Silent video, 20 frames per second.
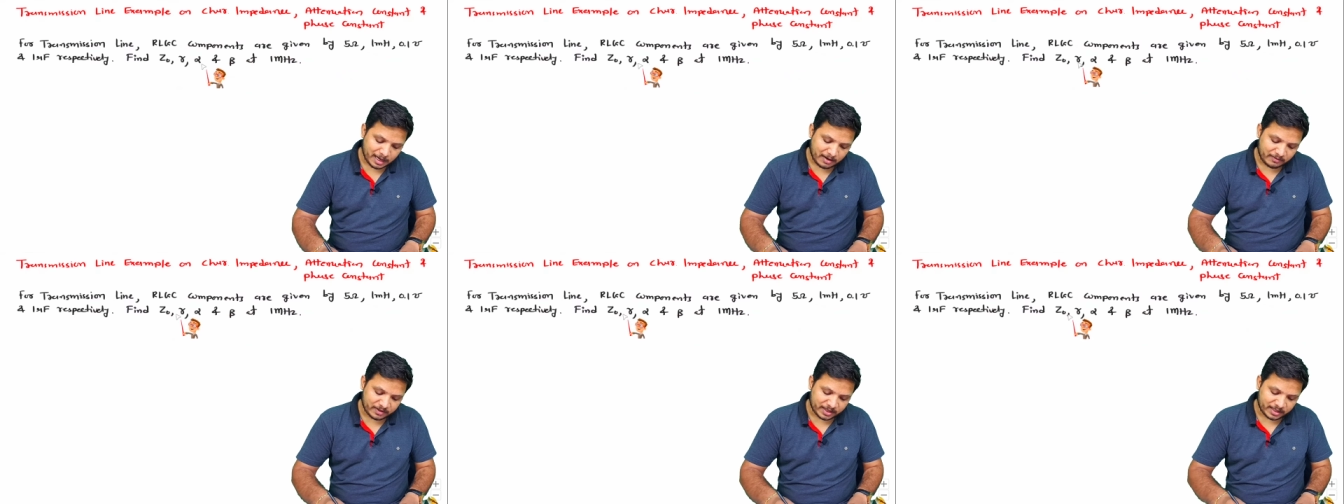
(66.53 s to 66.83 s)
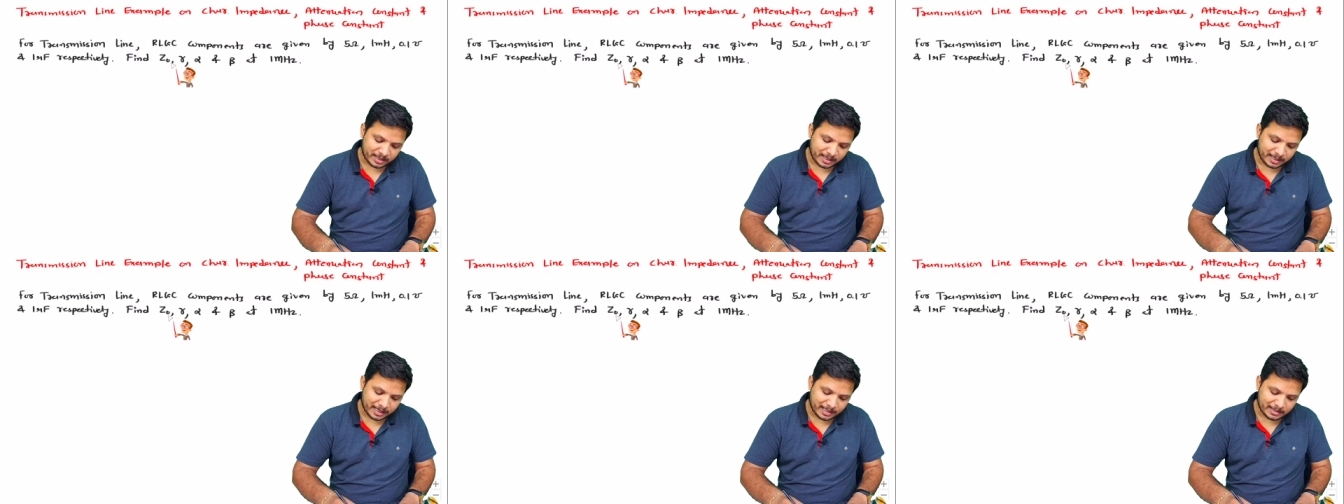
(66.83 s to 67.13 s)

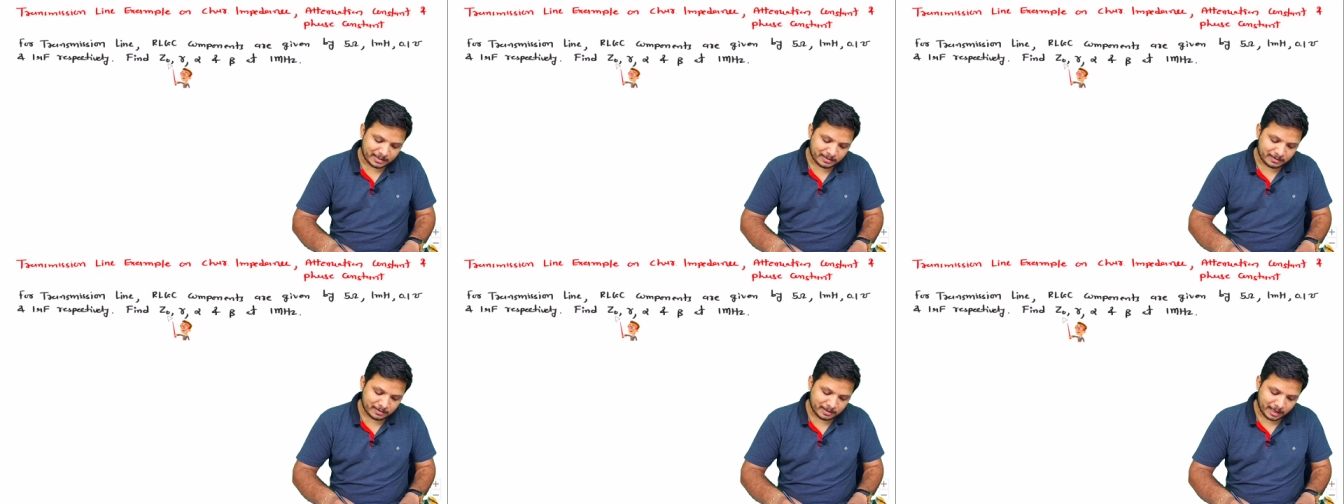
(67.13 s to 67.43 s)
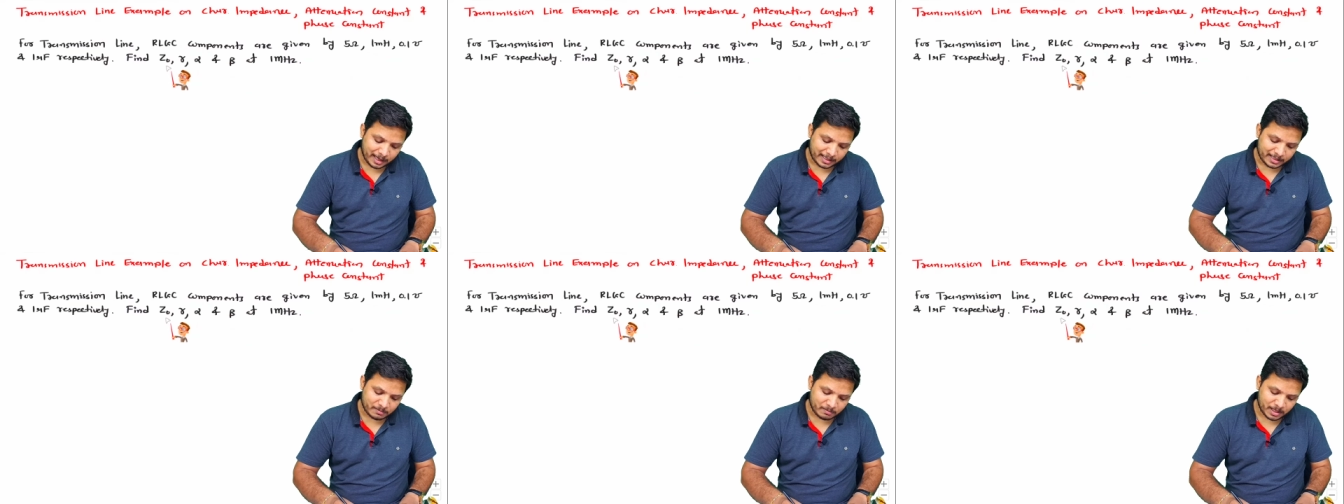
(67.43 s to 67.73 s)
After that I'll
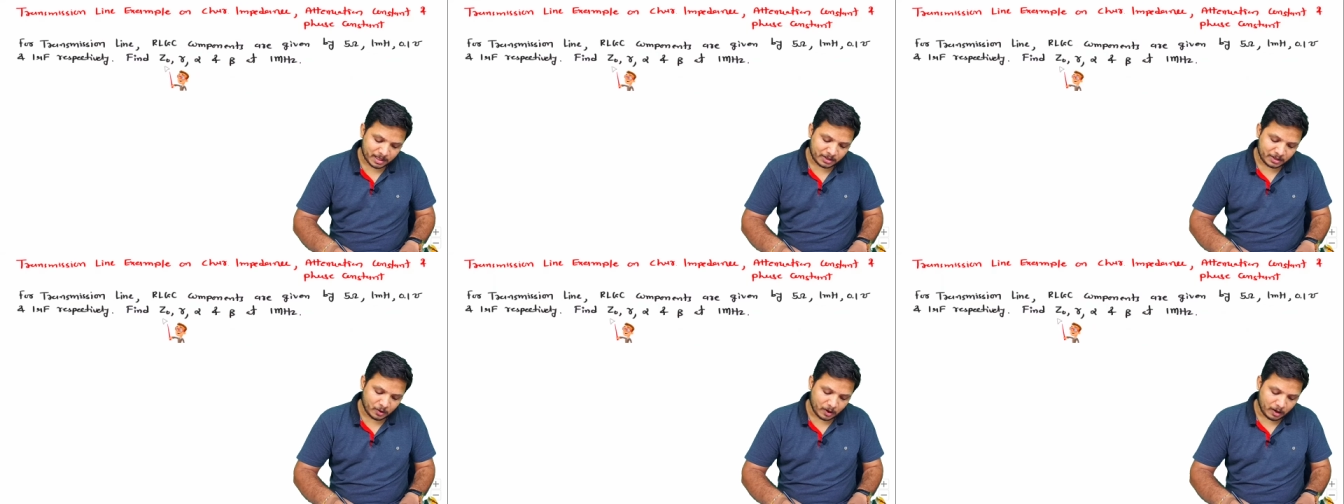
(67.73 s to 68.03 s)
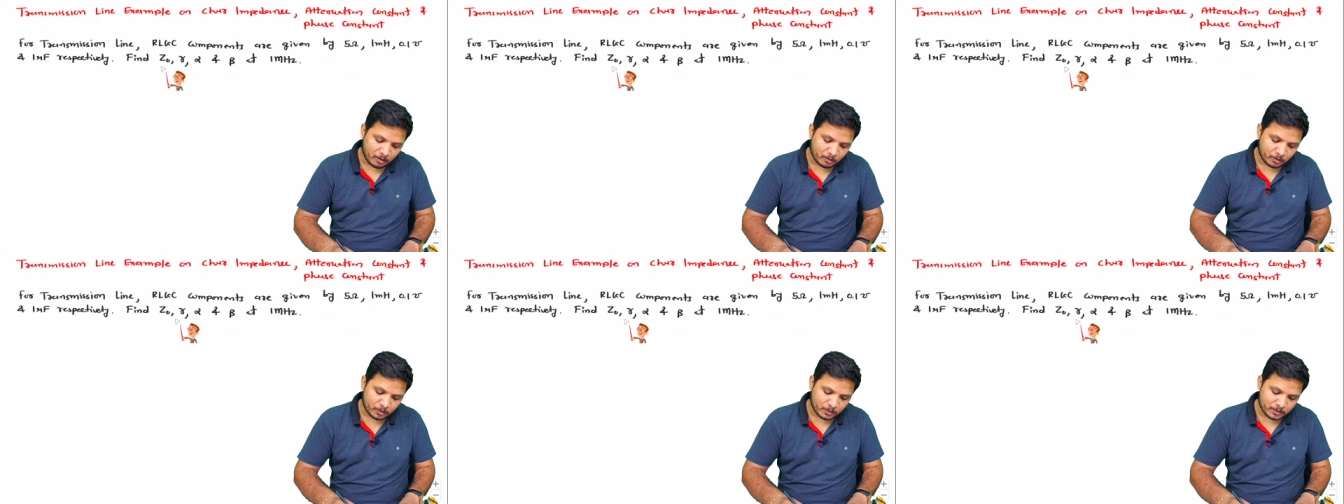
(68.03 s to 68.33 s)
explain you
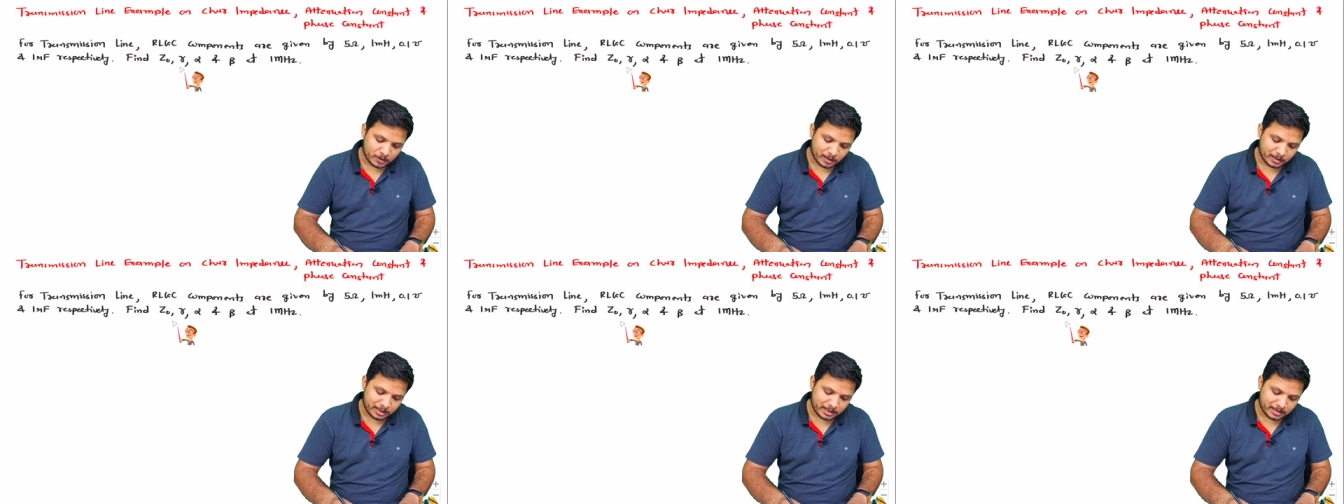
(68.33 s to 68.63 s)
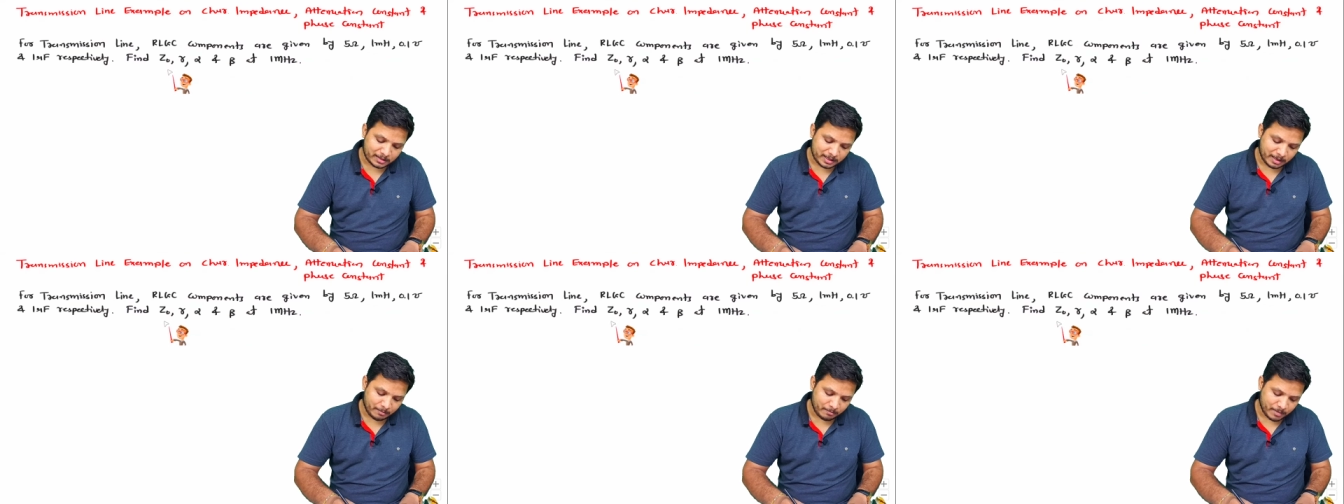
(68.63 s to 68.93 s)
how to solve
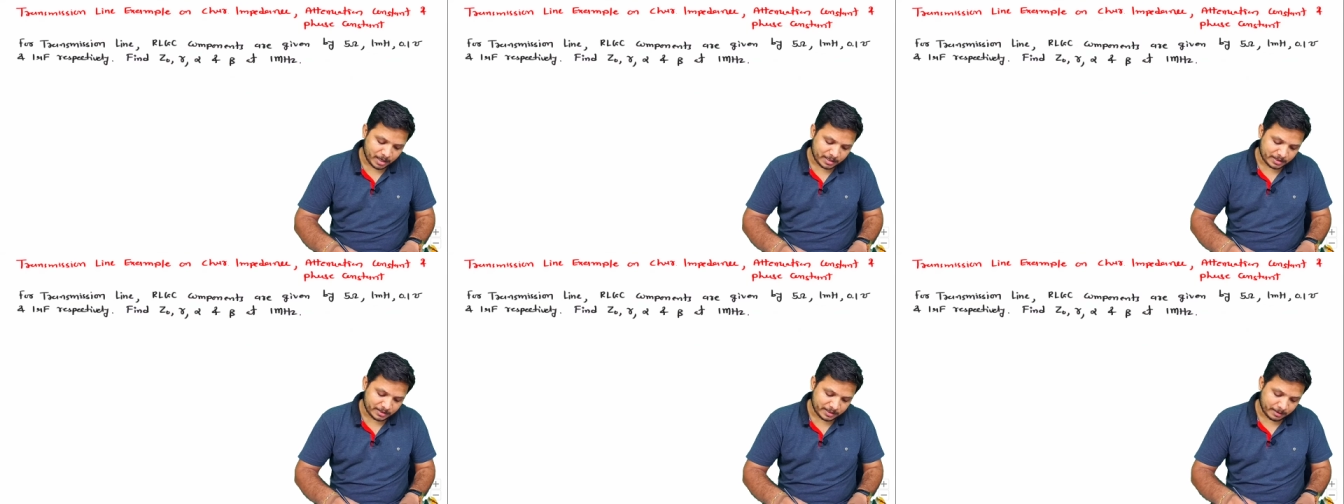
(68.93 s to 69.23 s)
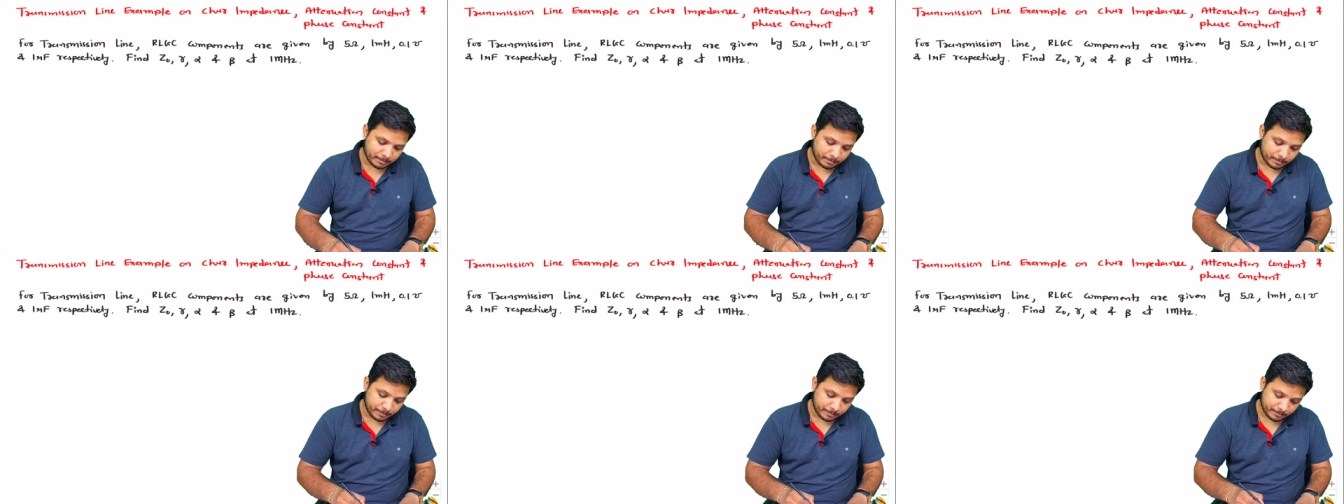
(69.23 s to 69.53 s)
this step by
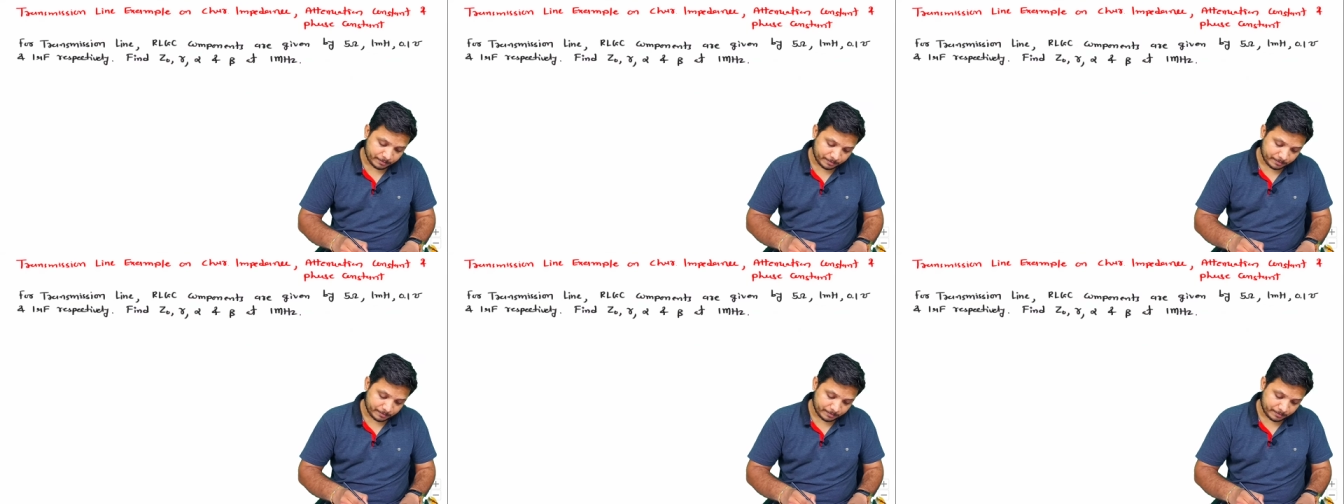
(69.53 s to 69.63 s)
step.